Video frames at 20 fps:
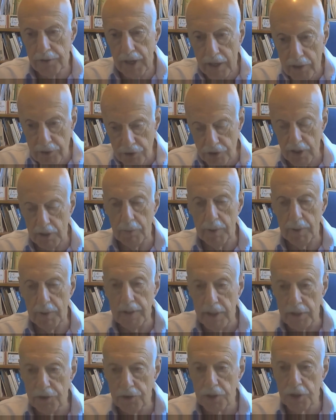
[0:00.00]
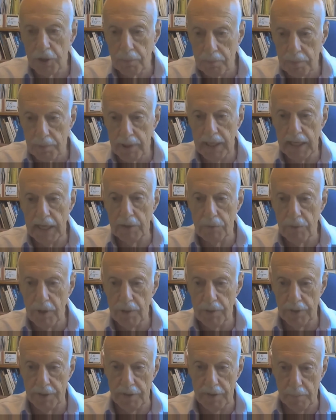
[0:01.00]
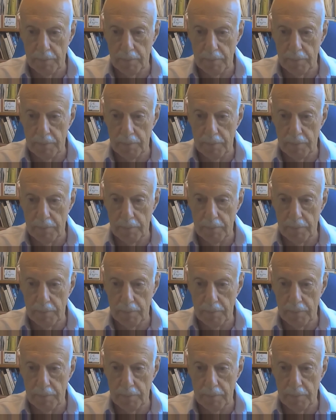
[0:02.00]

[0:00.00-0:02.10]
actually we need to completely rethink the